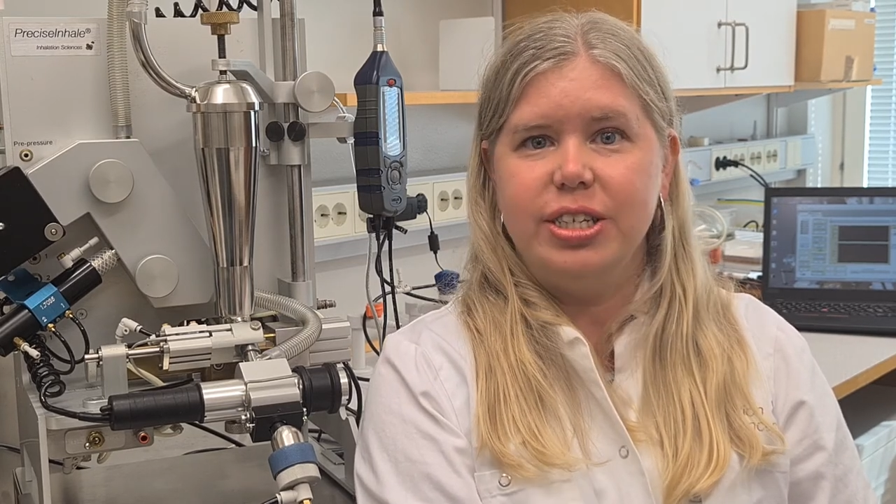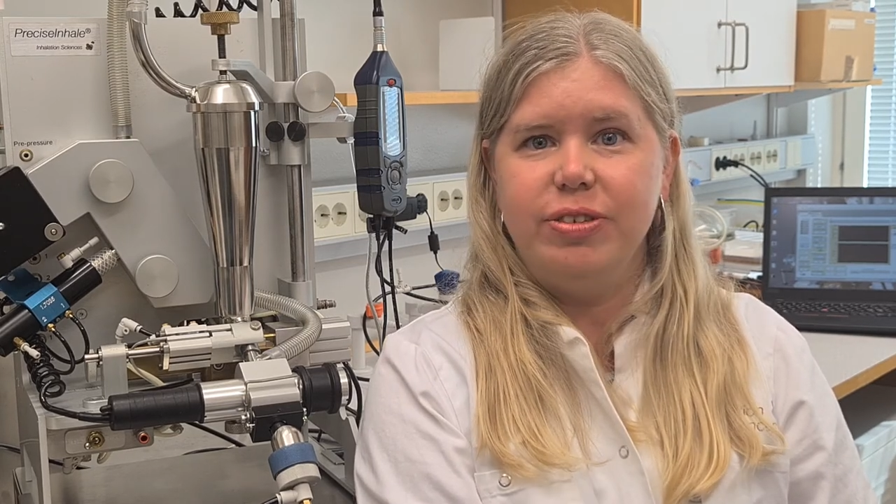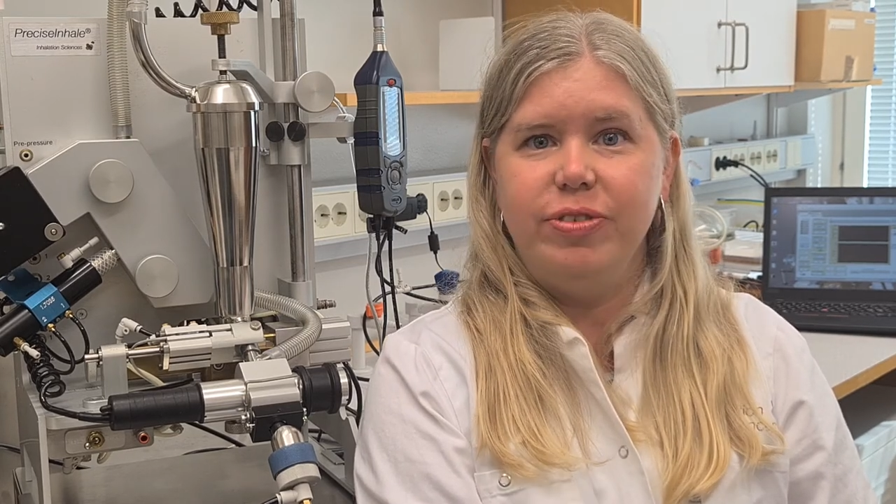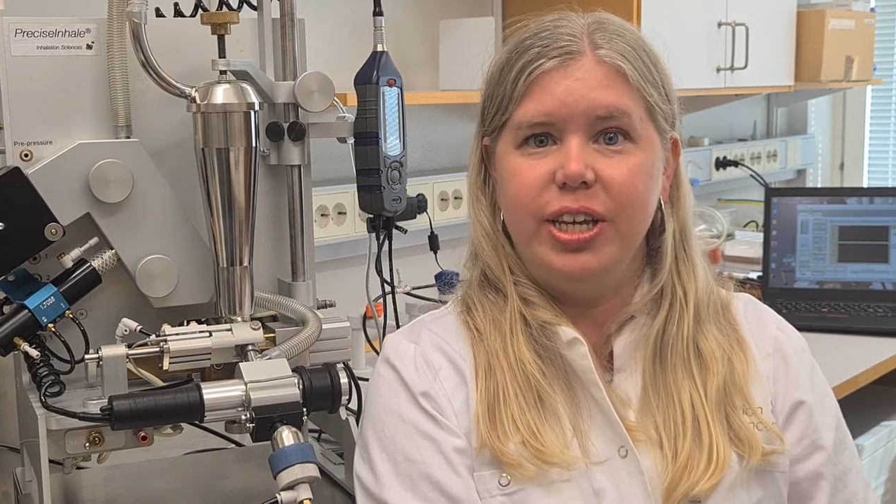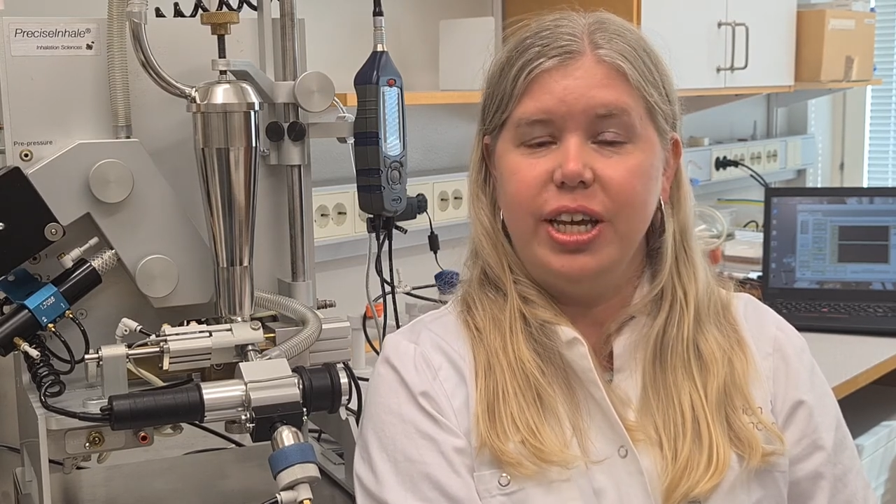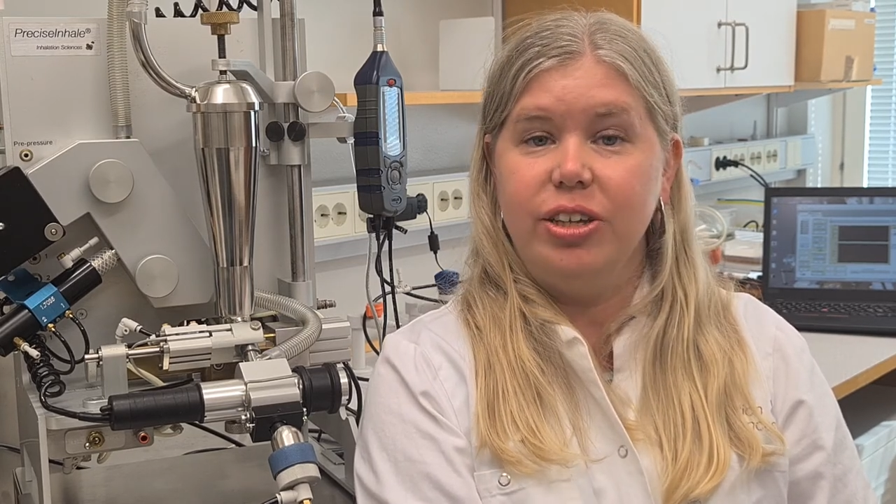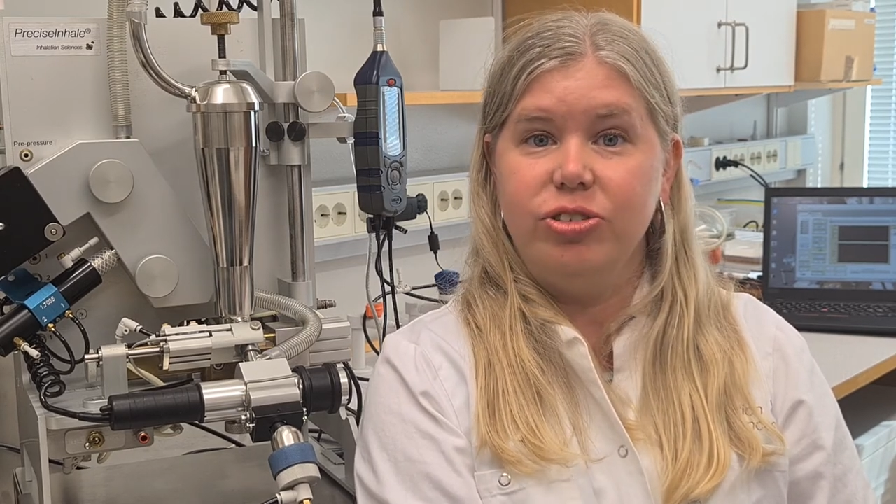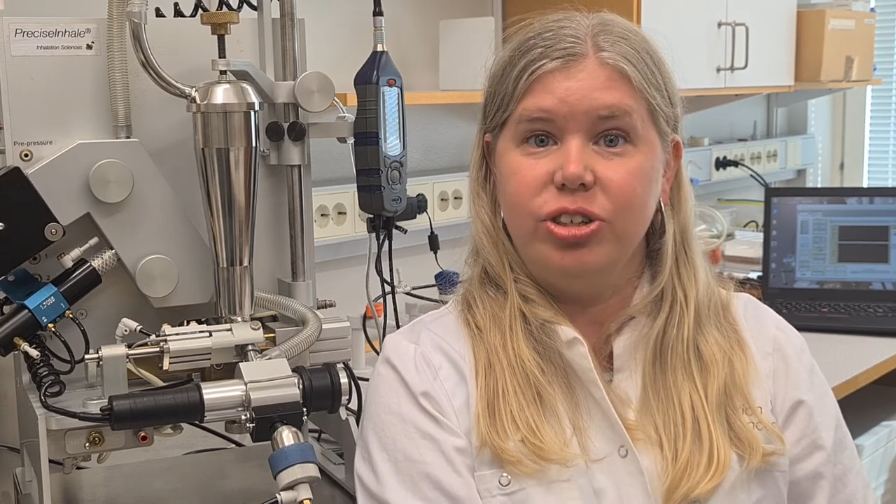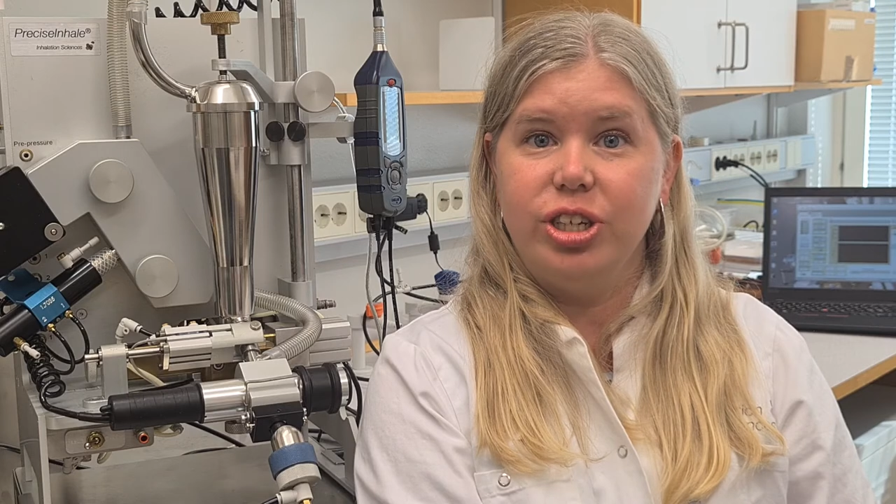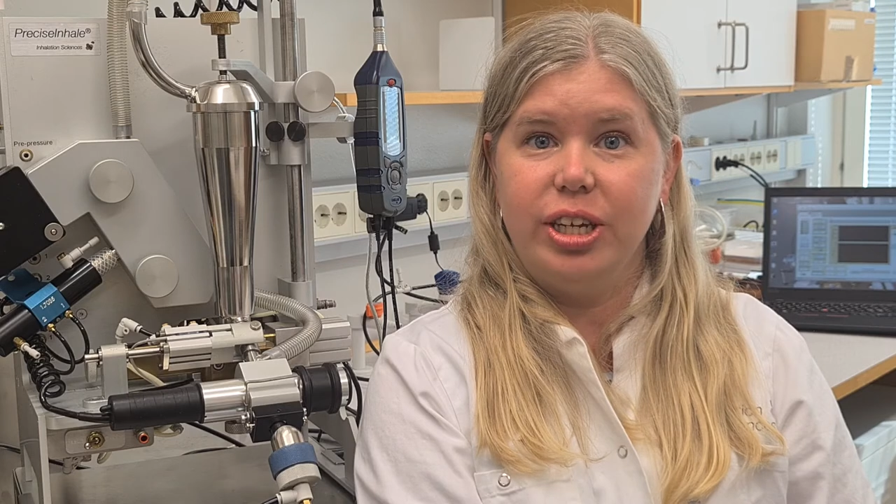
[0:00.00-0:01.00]
via
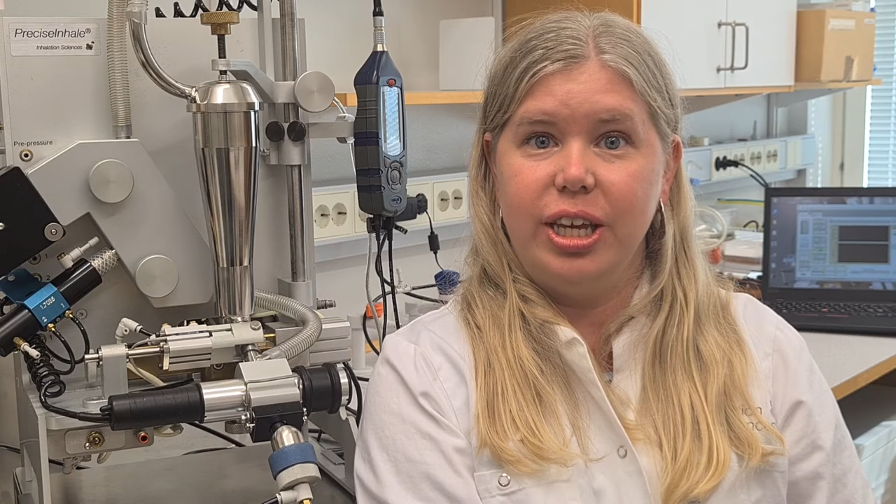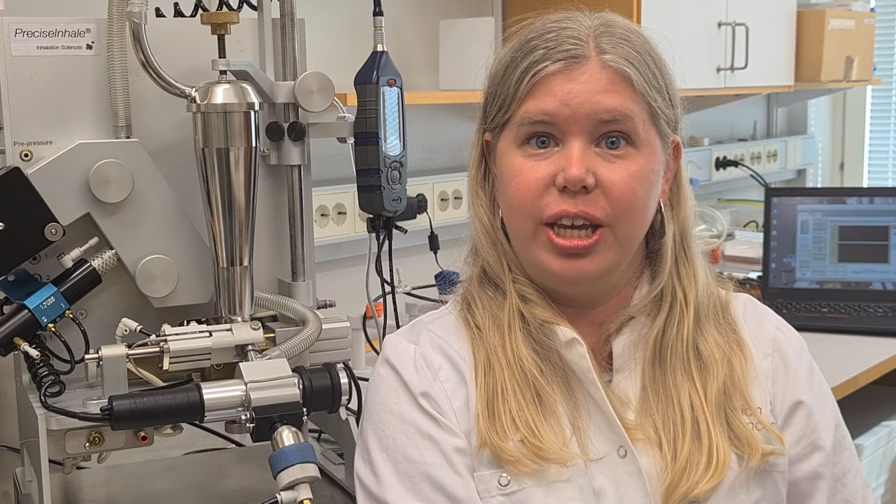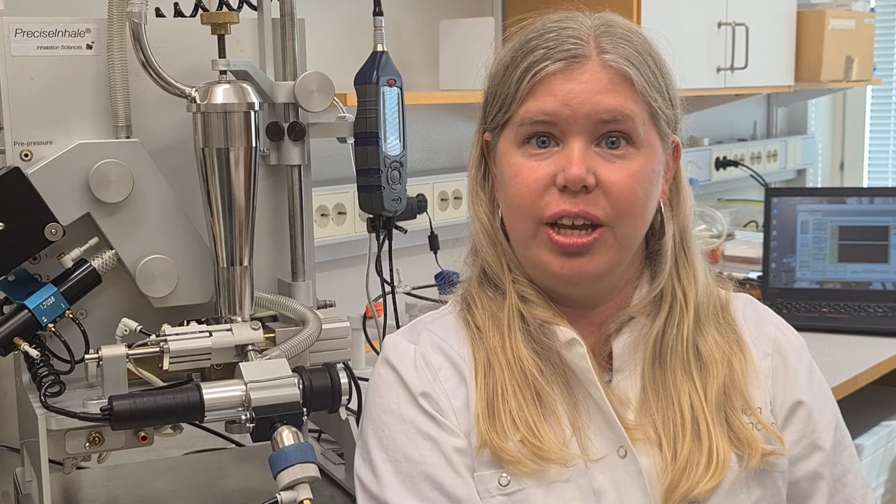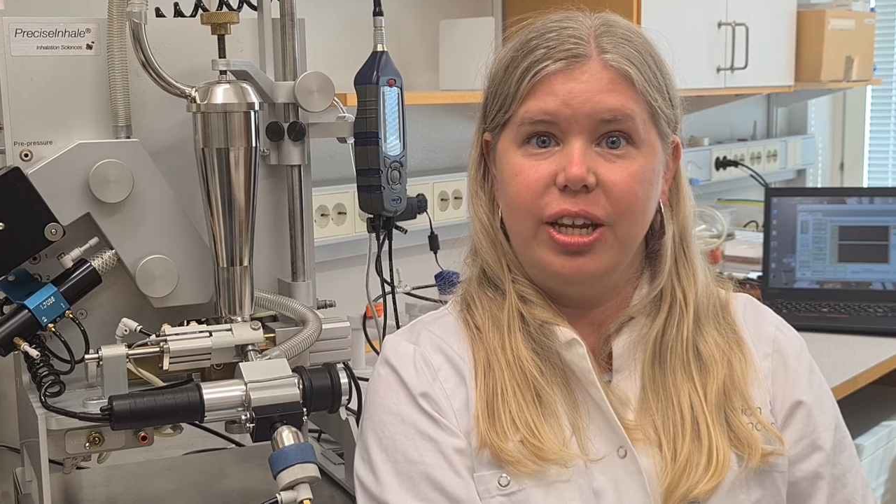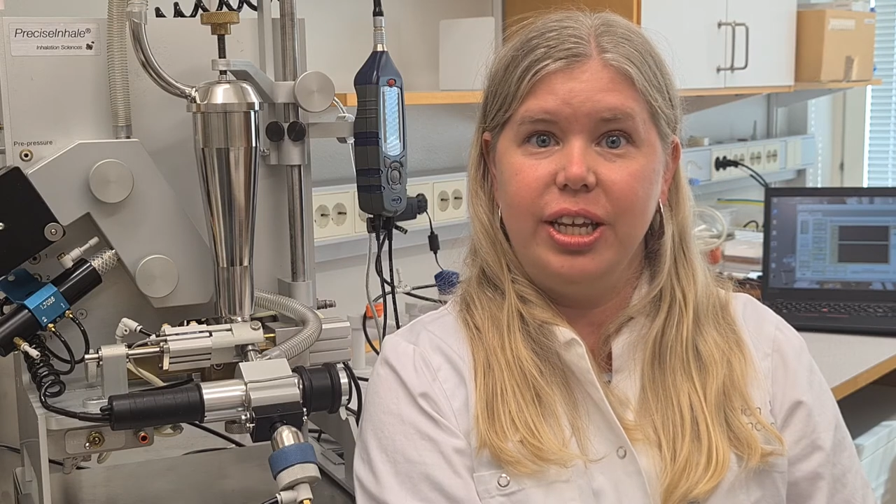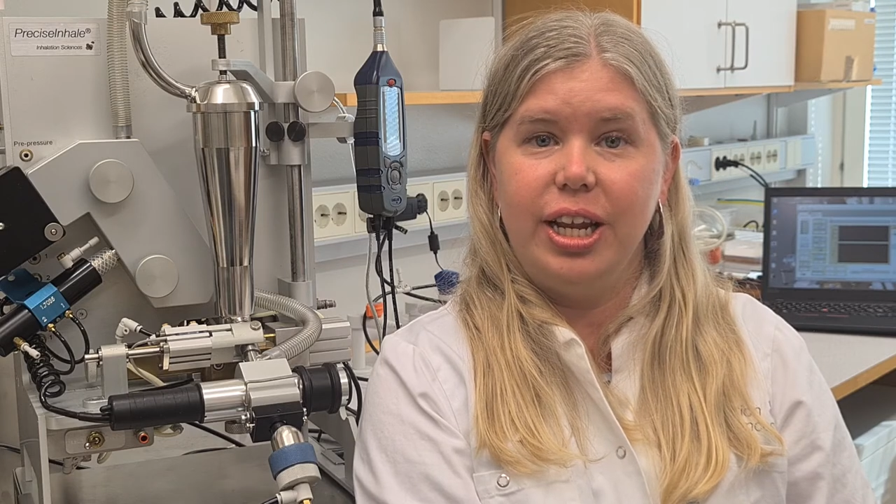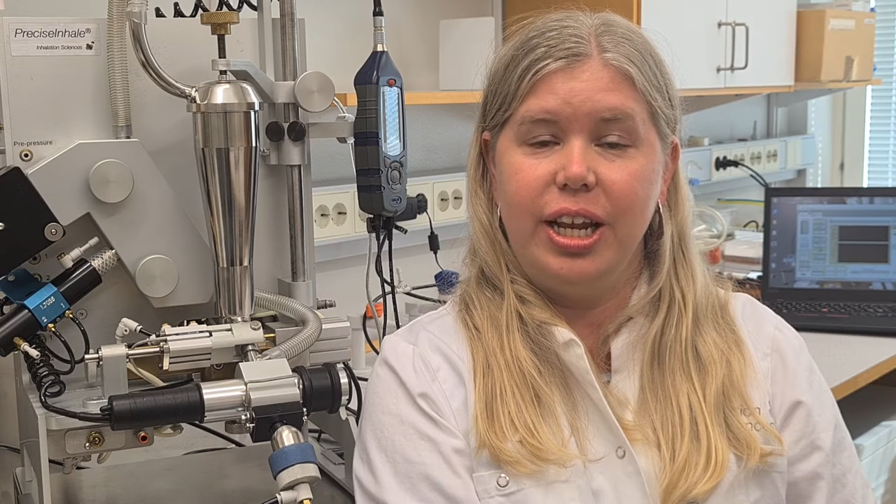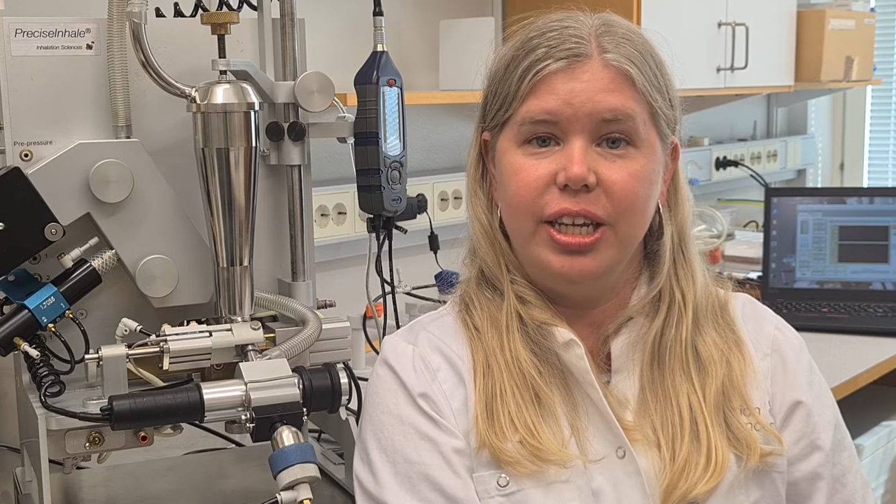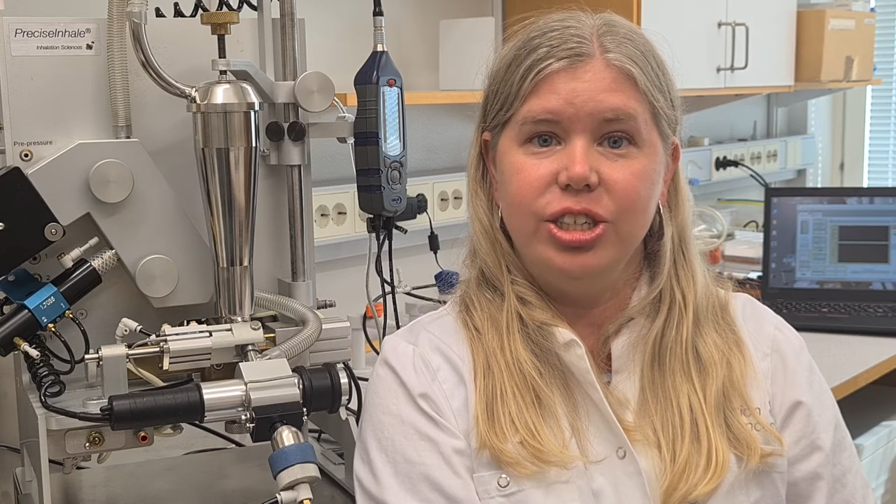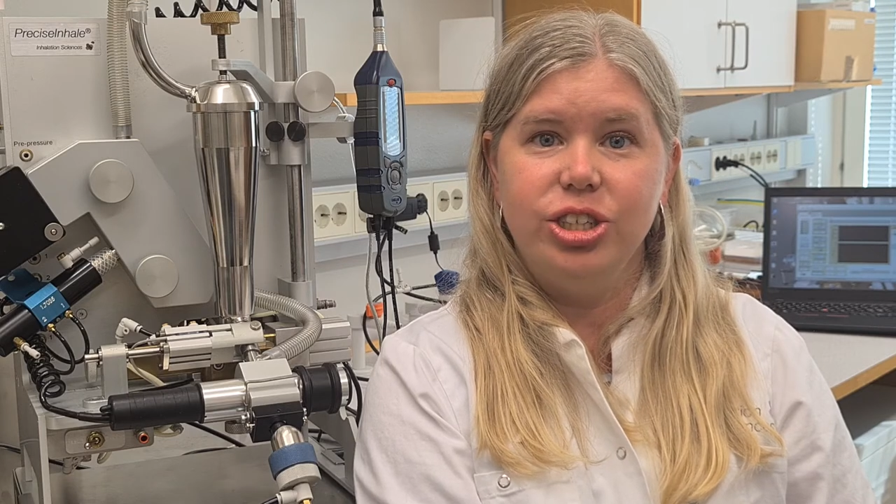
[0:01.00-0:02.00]
intratracheal
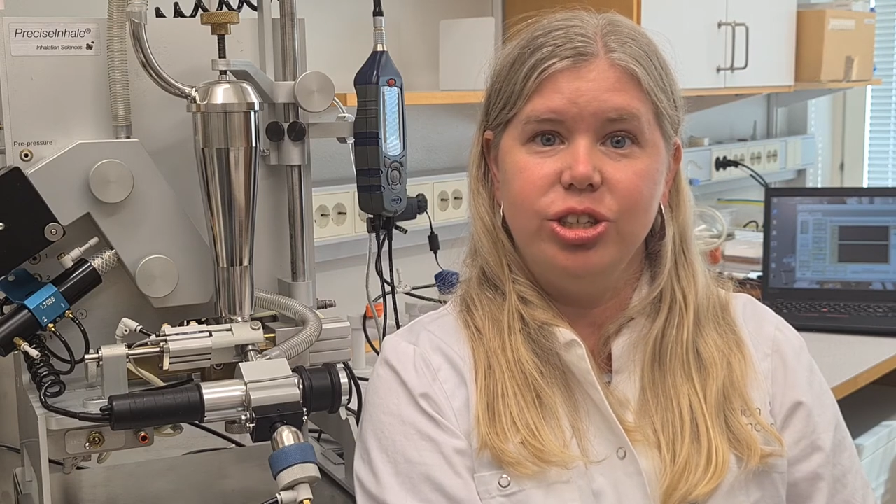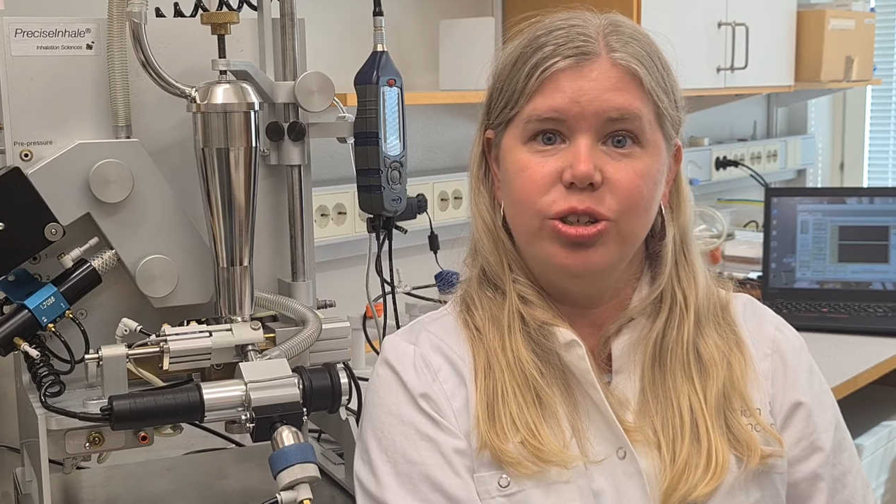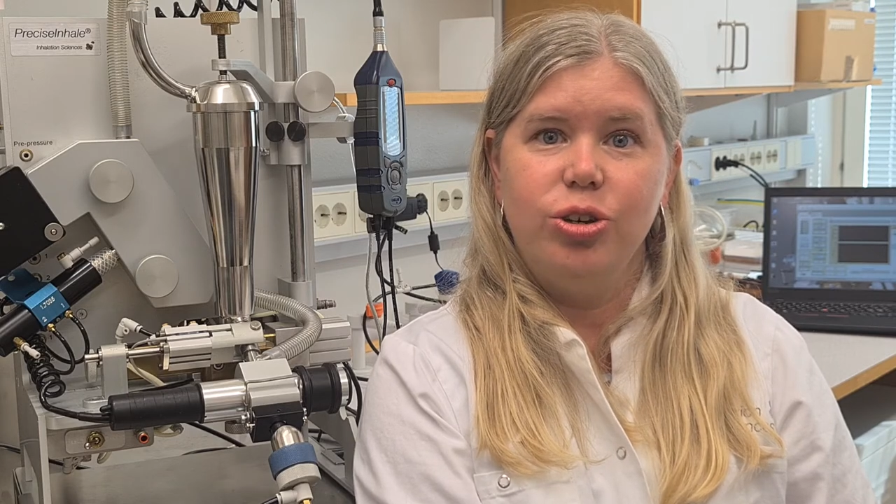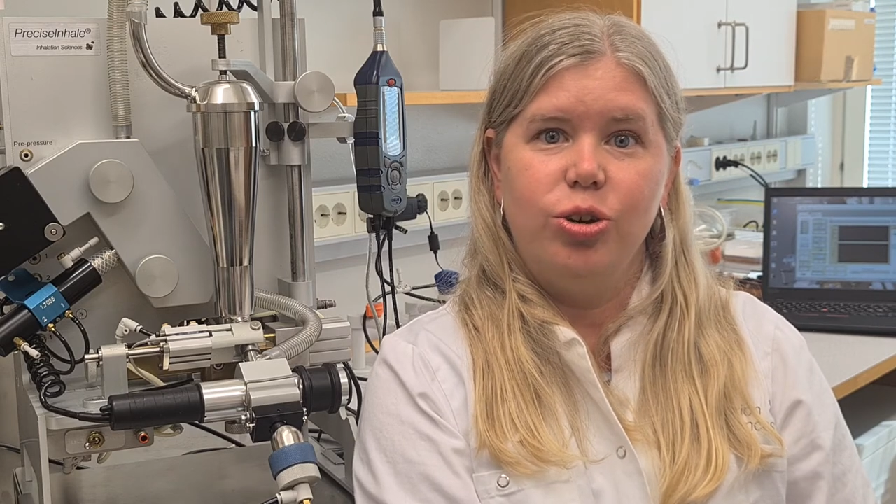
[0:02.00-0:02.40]
inhalation